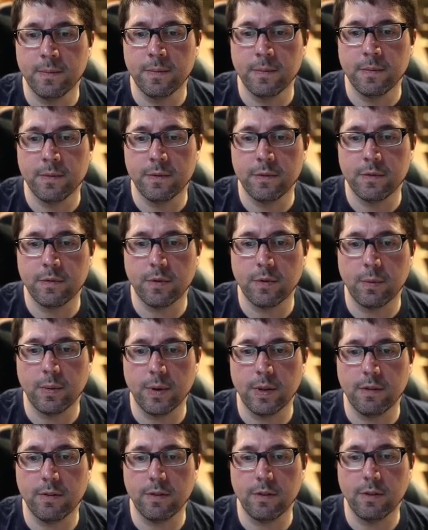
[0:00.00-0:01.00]
So queen
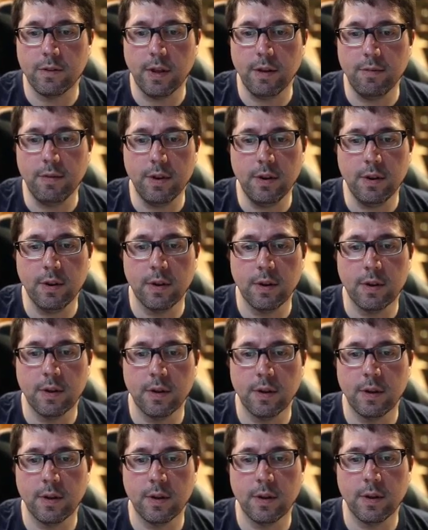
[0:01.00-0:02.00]
c7.
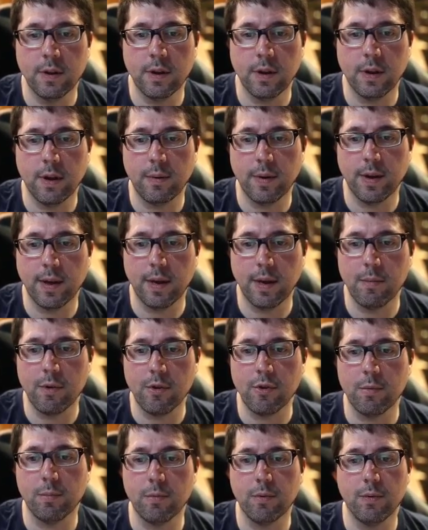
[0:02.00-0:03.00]
Now we have
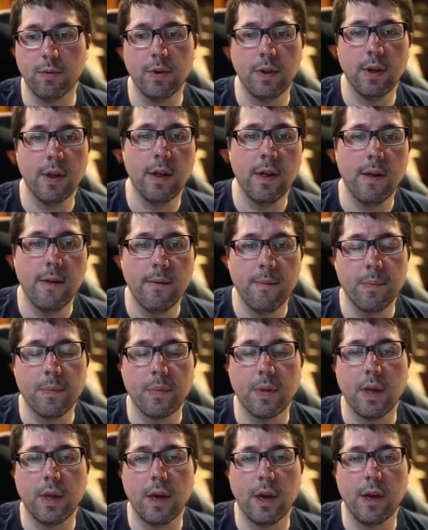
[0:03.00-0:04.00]
bishop to
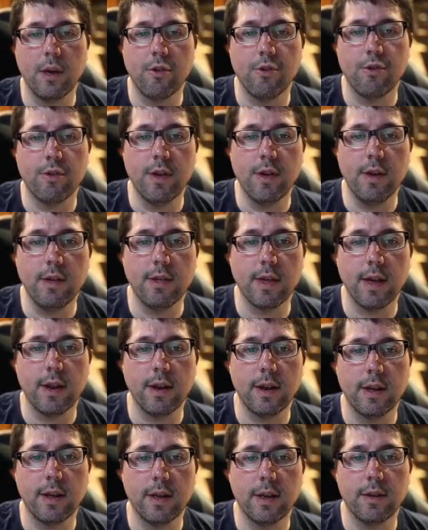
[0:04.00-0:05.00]
h6, and
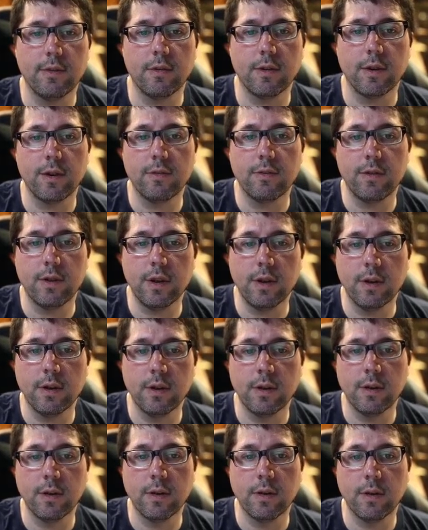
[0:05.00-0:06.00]
as you can see,
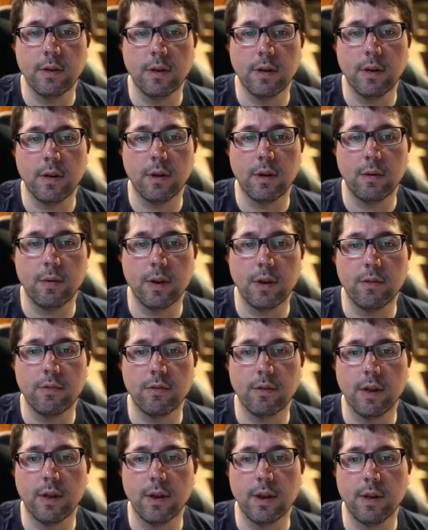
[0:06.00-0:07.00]
rook is
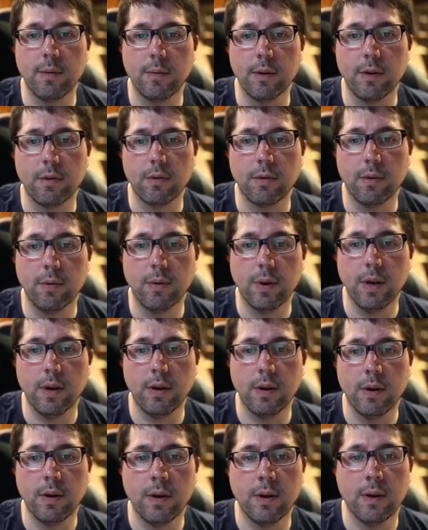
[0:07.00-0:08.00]
unable to go here.
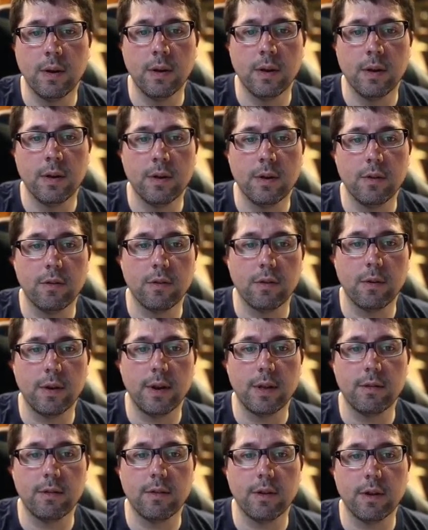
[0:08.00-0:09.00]
So
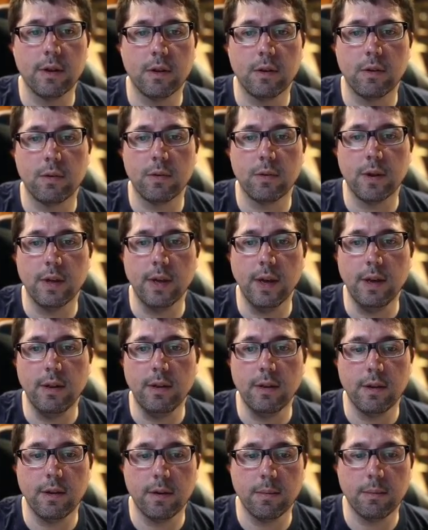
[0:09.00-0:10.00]
let's see, rook d8,
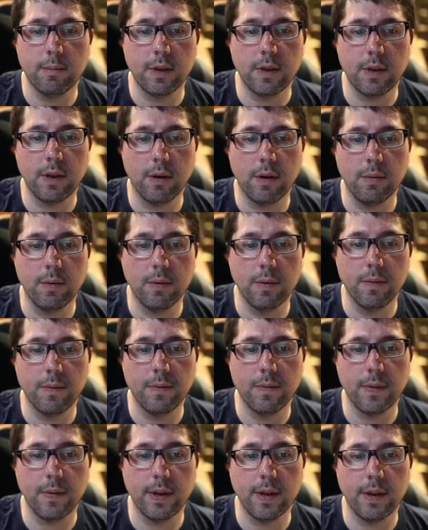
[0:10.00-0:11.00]
but now
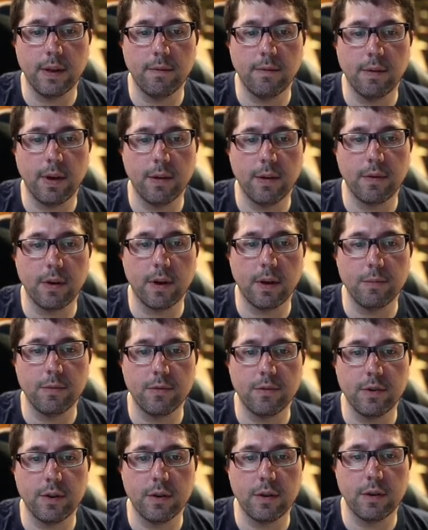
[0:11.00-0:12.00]
knight d5 comes,
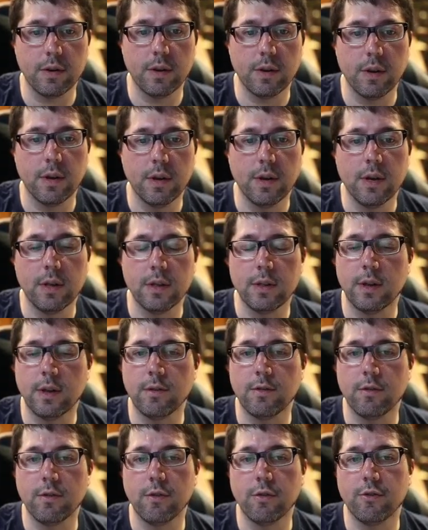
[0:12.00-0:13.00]
and there's
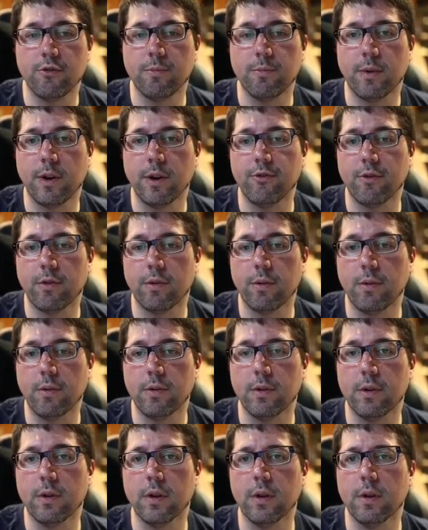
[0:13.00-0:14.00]
huge pressure on
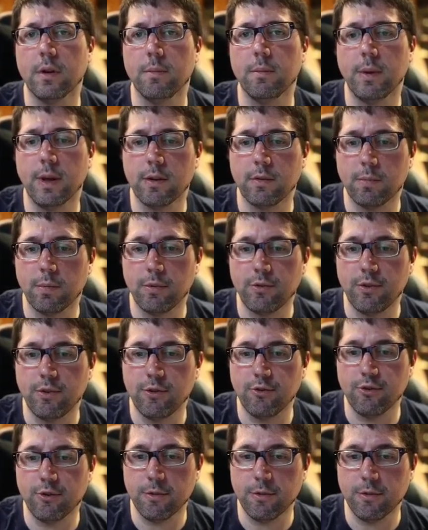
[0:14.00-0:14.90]
the black's position.